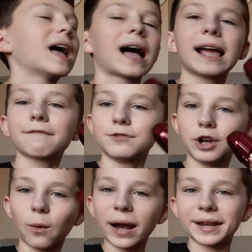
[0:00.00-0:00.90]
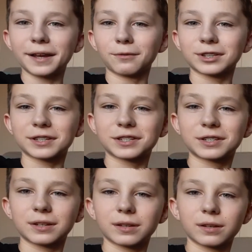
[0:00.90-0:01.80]
have no idea what
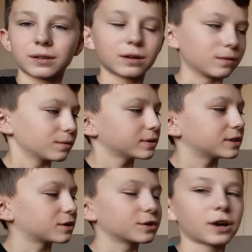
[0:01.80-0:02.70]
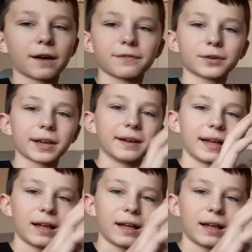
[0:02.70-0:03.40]
this. Oh, it turned off. Okay.